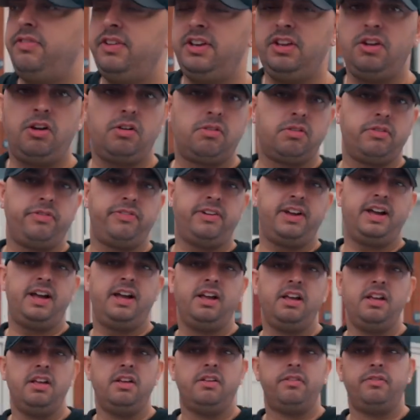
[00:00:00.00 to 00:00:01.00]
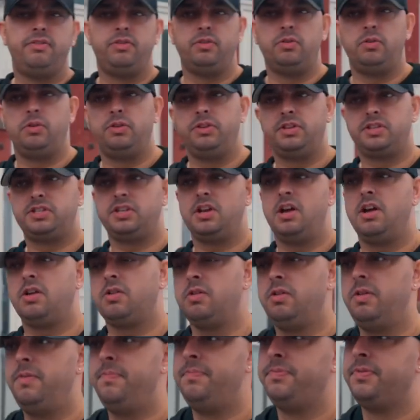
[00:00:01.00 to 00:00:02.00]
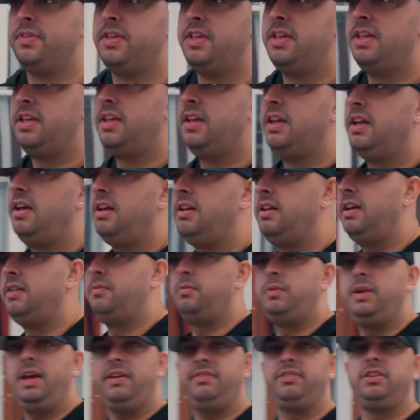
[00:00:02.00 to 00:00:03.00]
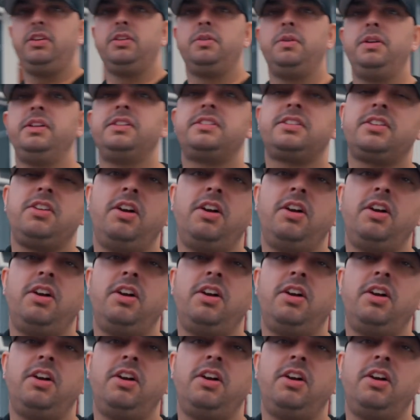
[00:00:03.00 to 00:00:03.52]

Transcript: videographer for the circle. We have the other ones.